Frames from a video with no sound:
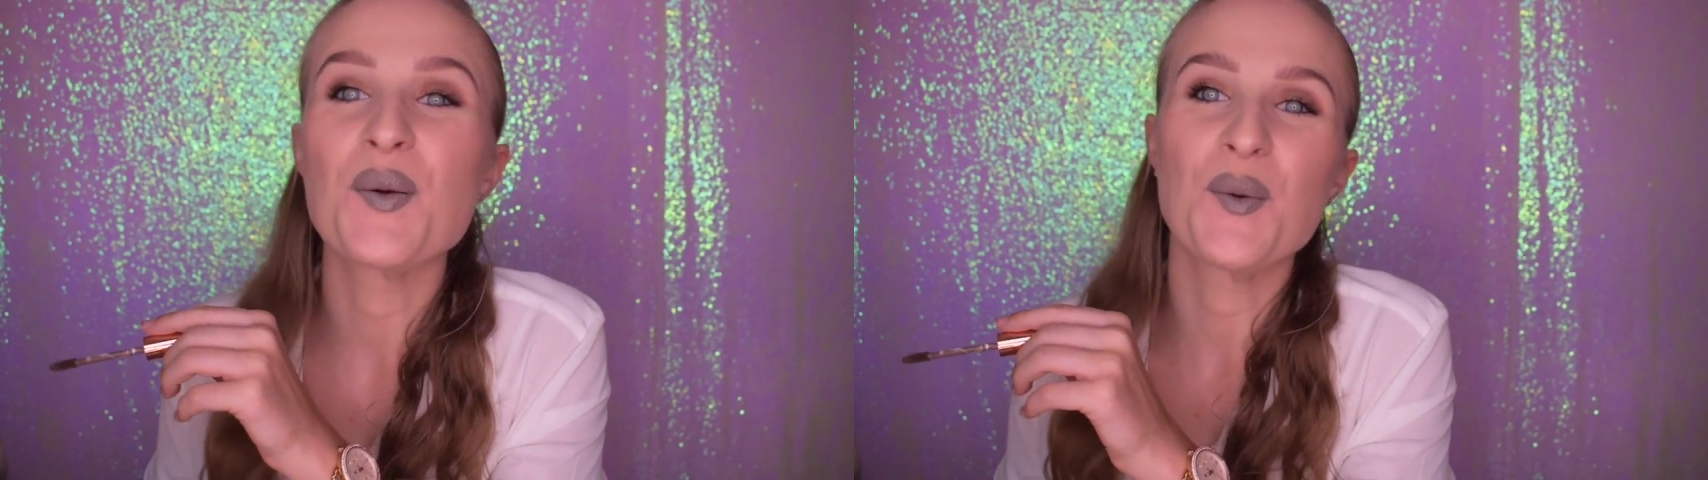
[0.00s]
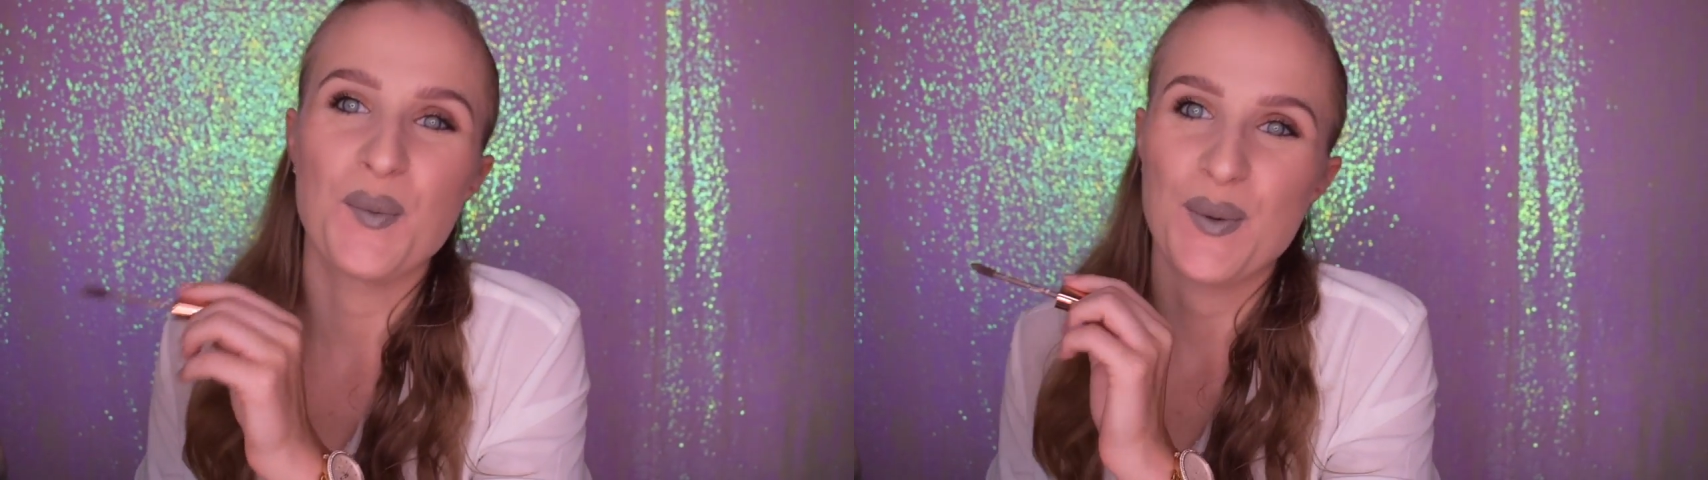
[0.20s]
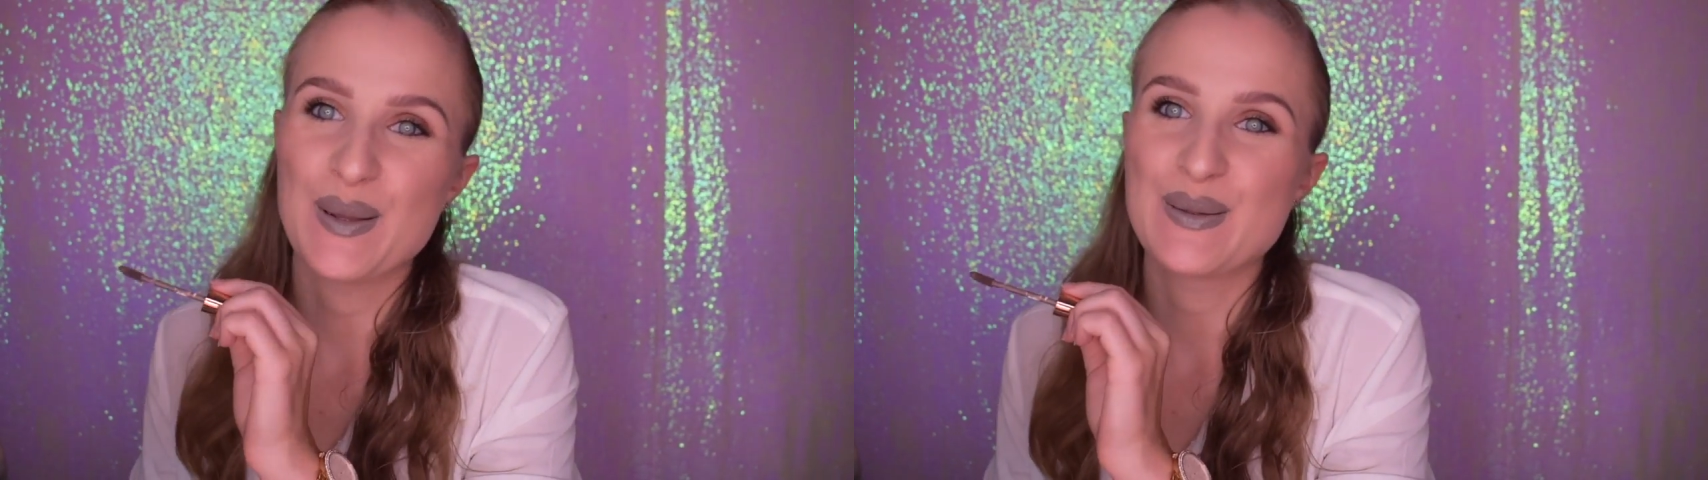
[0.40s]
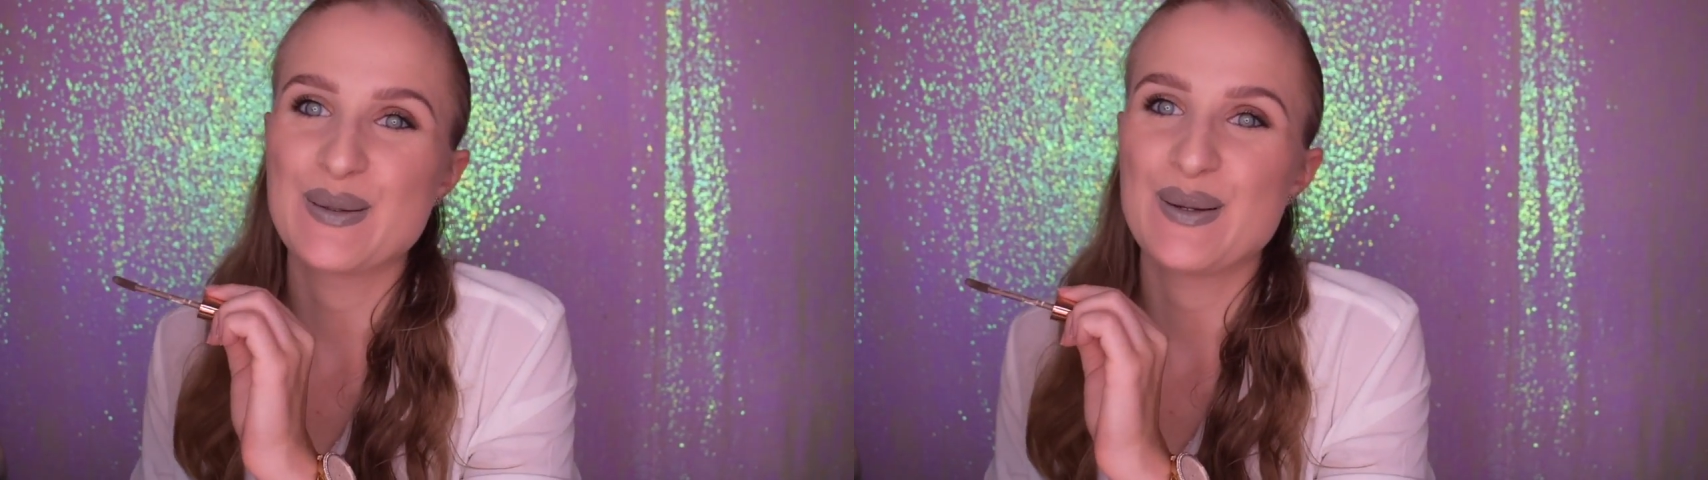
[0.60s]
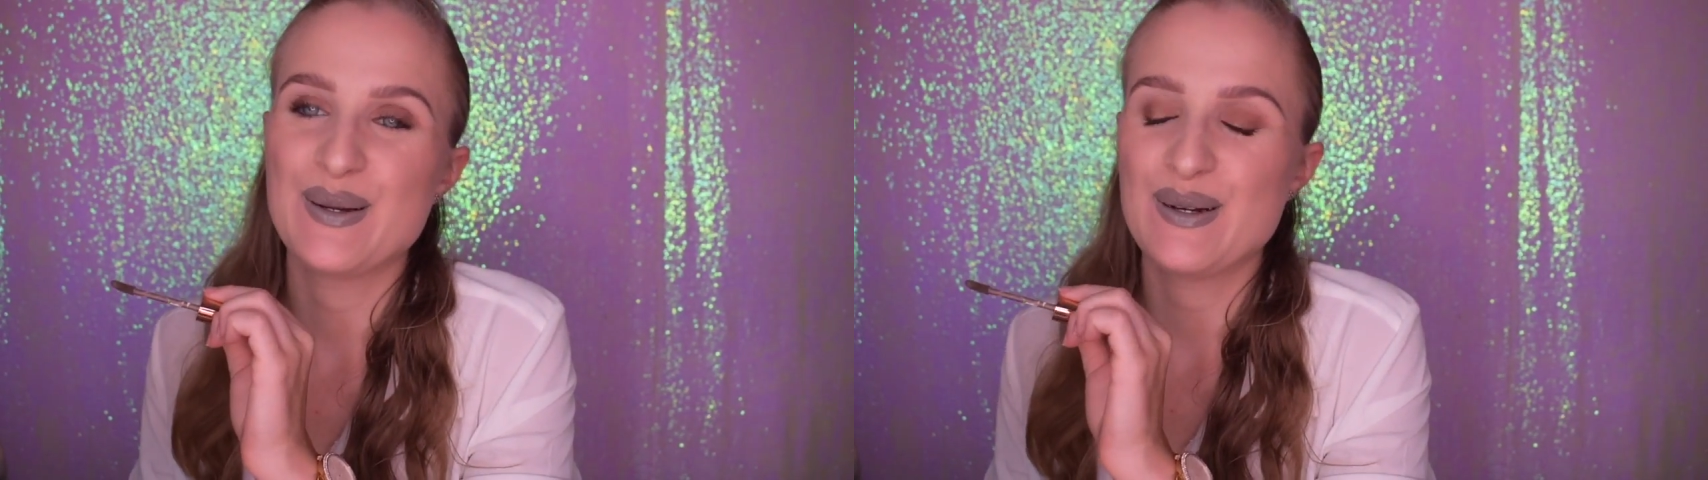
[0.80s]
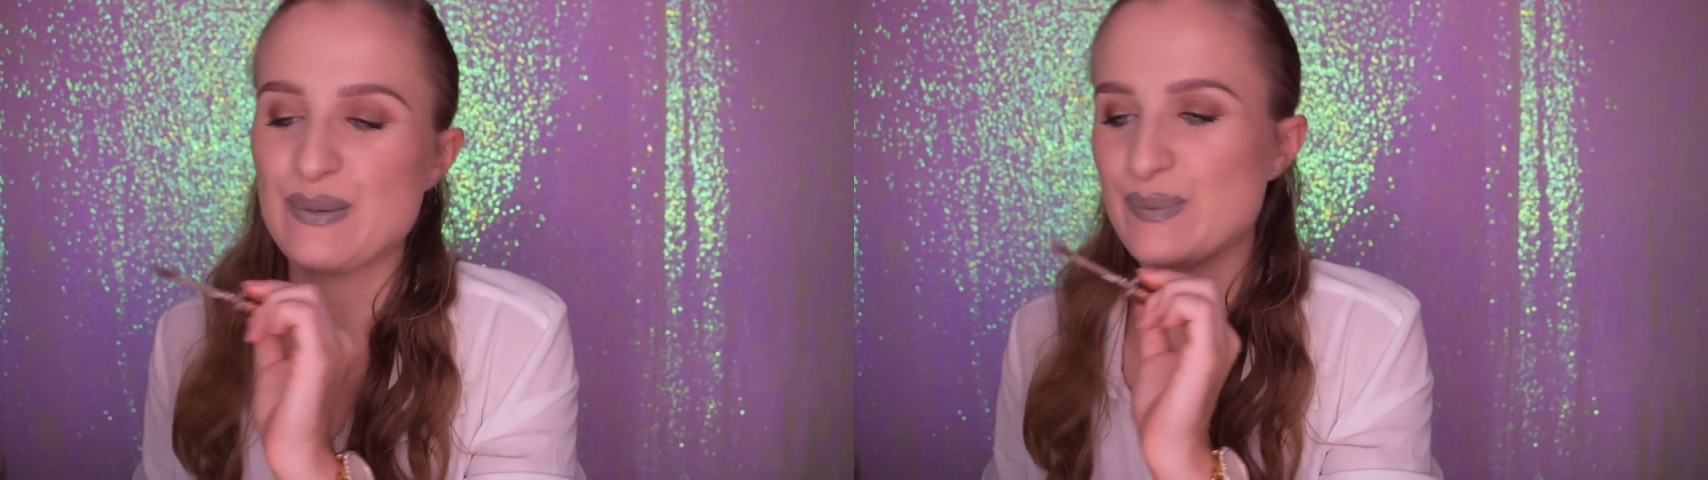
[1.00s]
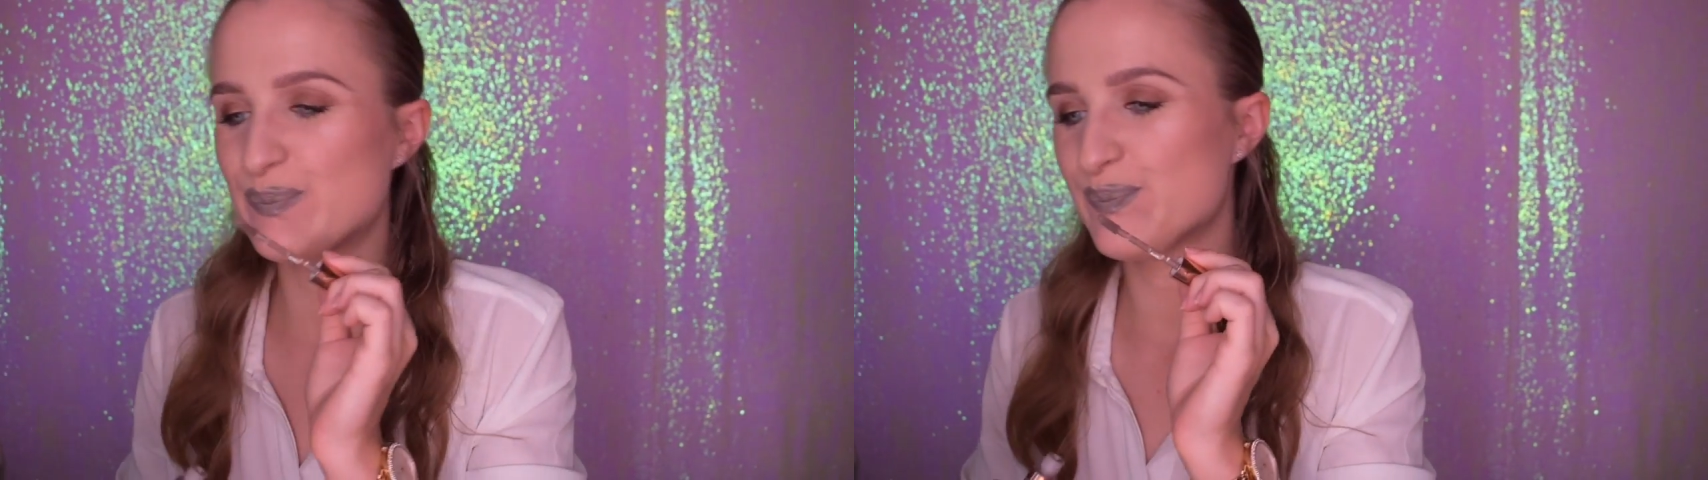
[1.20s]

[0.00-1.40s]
crazy now?